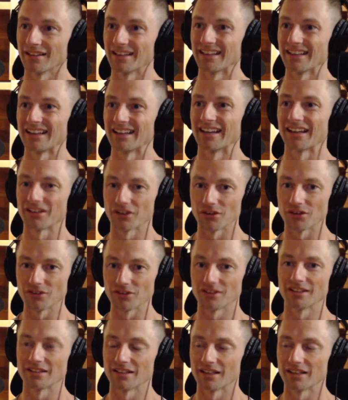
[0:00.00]
and then that
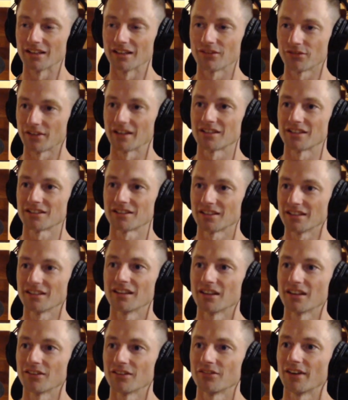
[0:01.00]
goes into their flesh,
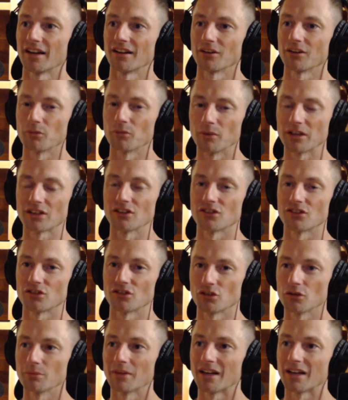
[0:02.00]
into their fat, and we
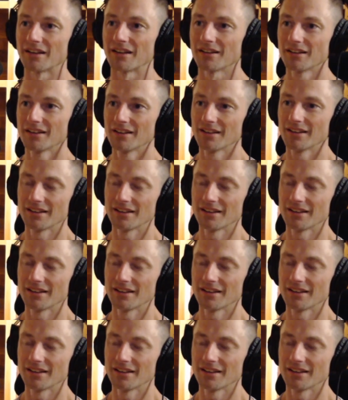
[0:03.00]
consume that